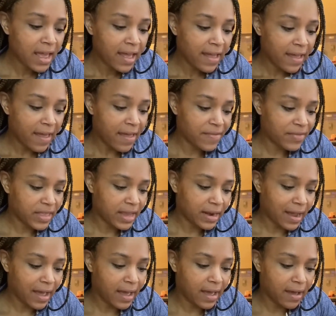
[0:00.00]
And then
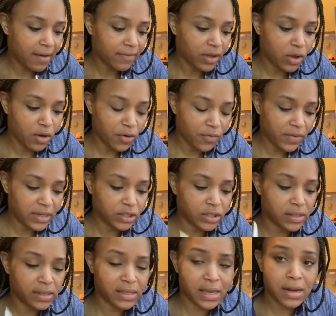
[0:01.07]
I have Goldfish
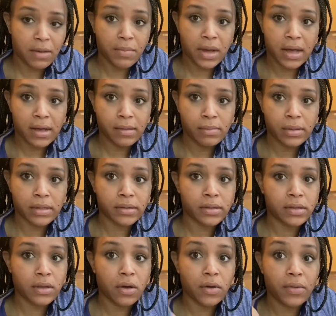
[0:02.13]
and Skinny Pop,
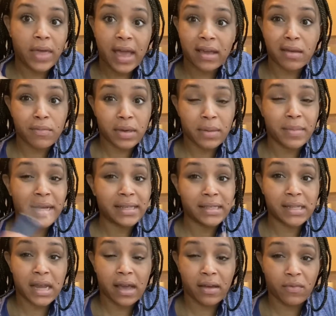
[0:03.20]
so that can be my
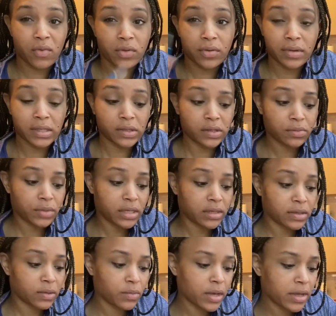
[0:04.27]
snack for the rest of the week
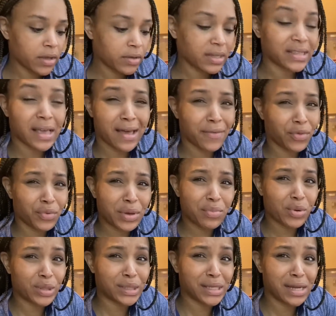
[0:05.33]
as well because I have 3
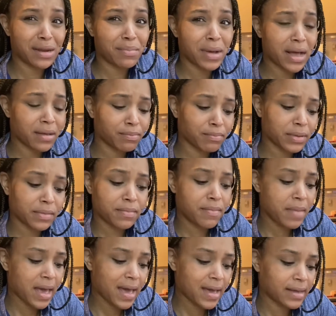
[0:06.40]
more Skinny Pop
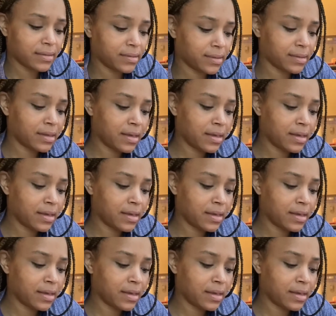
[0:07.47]
bags.